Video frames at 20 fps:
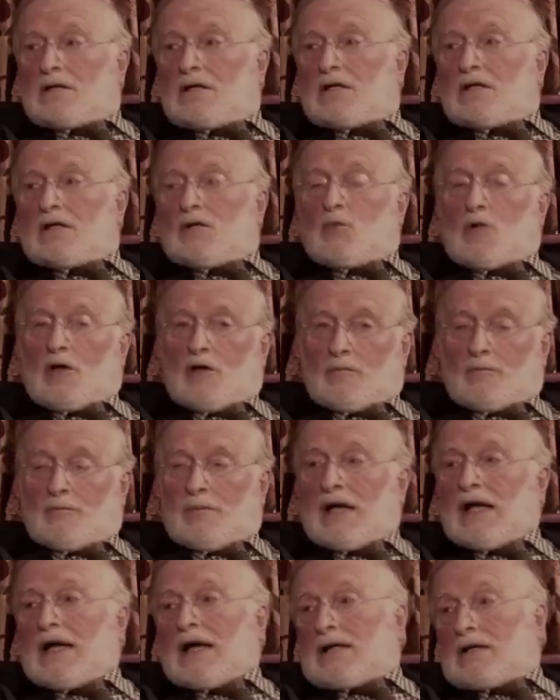and he wrote
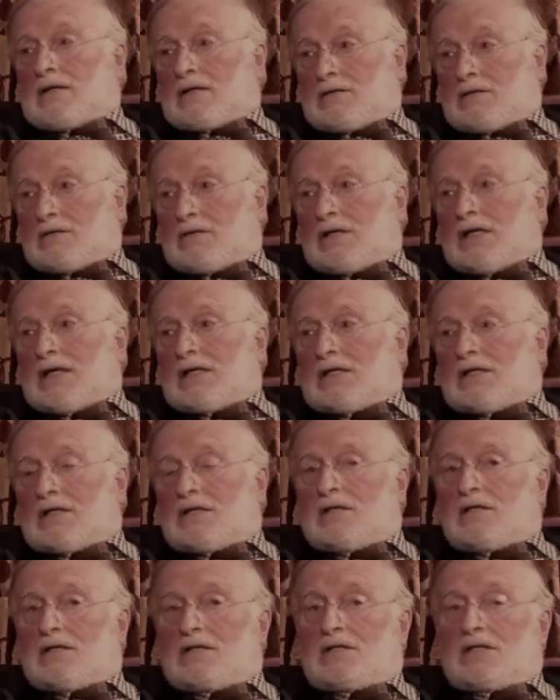back to Eddie,
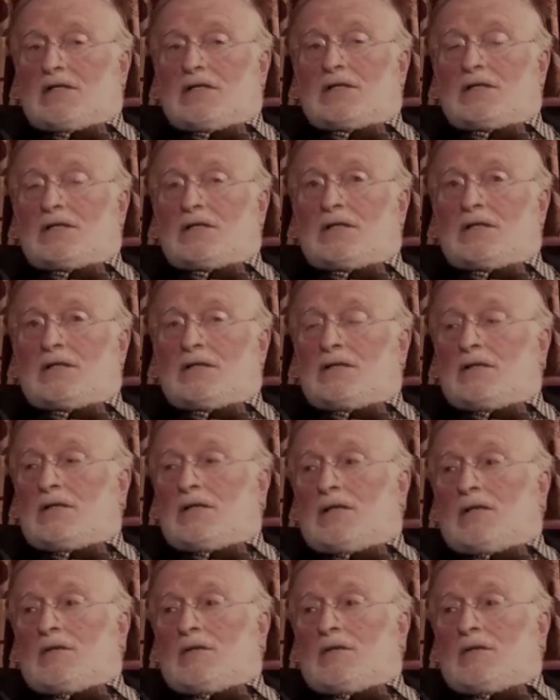and he said,